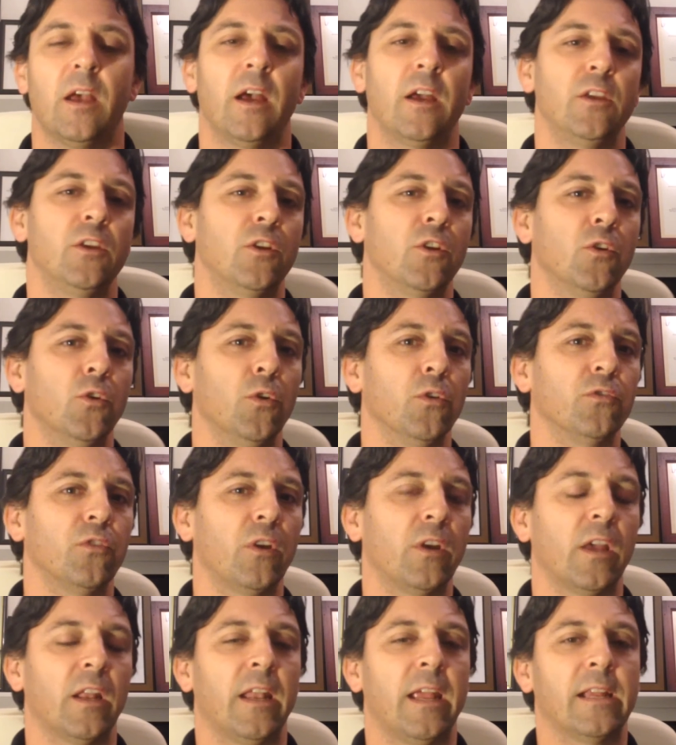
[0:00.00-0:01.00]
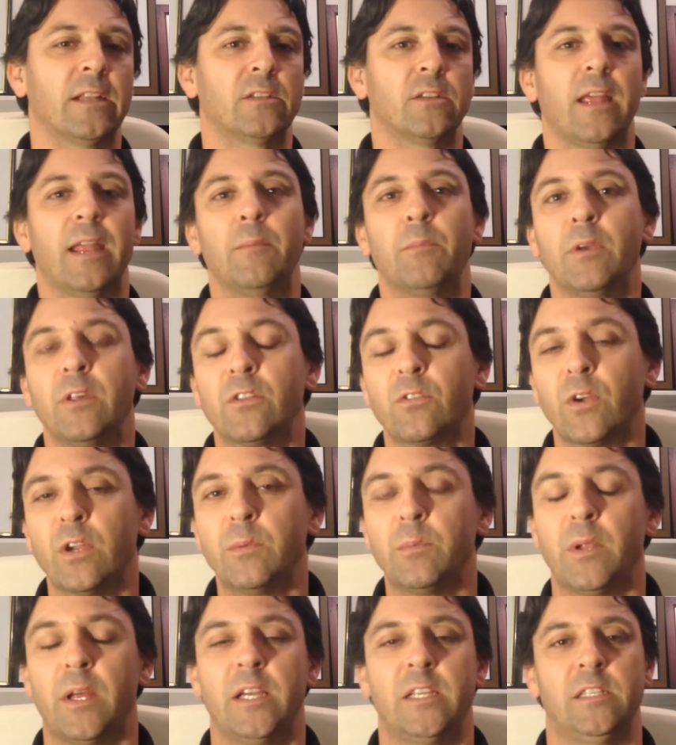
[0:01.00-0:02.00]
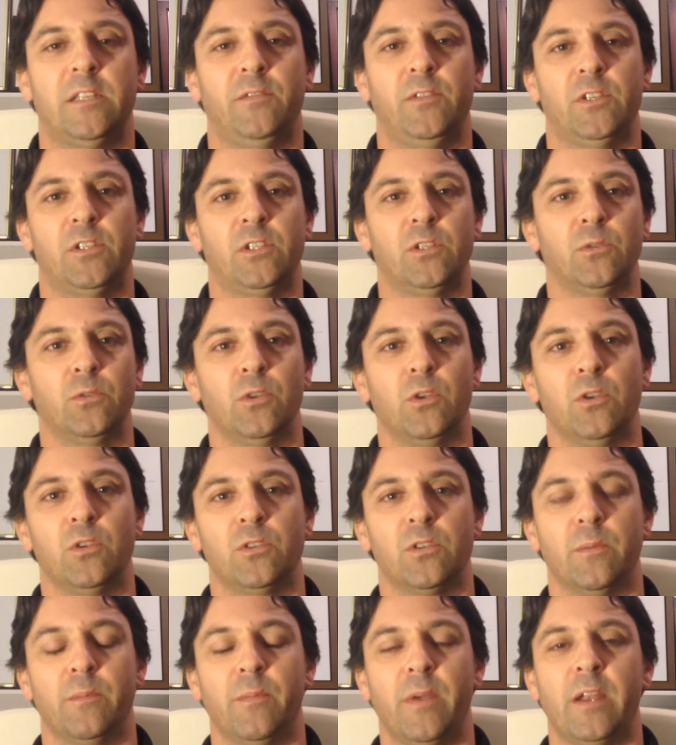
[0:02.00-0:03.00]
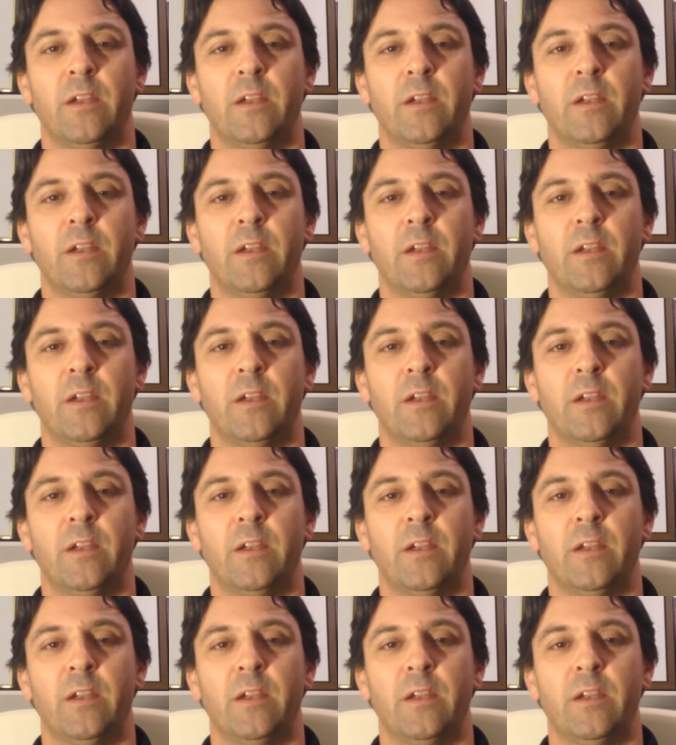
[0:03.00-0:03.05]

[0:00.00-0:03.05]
You can also connect MP3 players if you still use them.